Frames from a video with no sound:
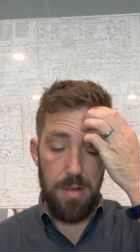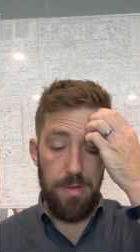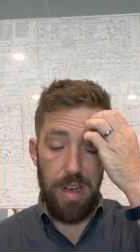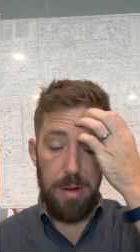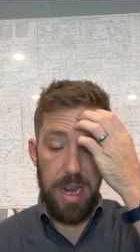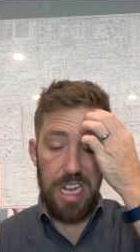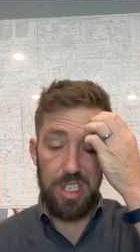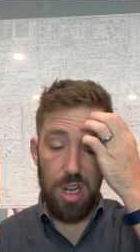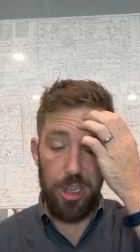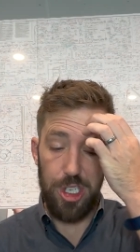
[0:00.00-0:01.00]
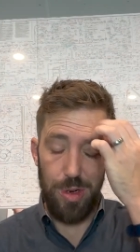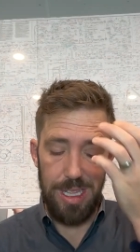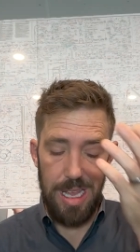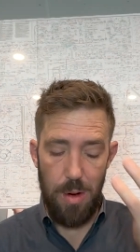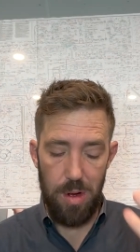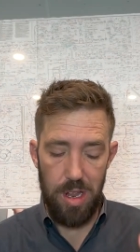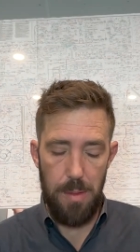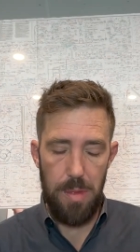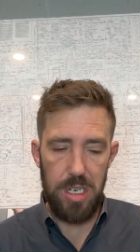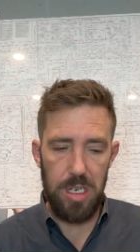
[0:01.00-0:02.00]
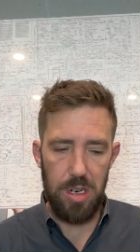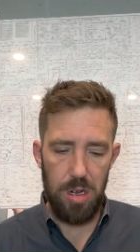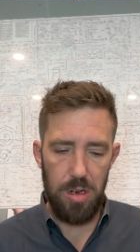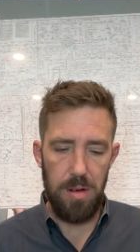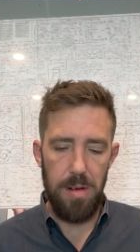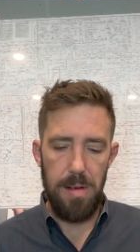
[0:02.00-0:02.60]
Vitamin A is also in that one that I mentioned called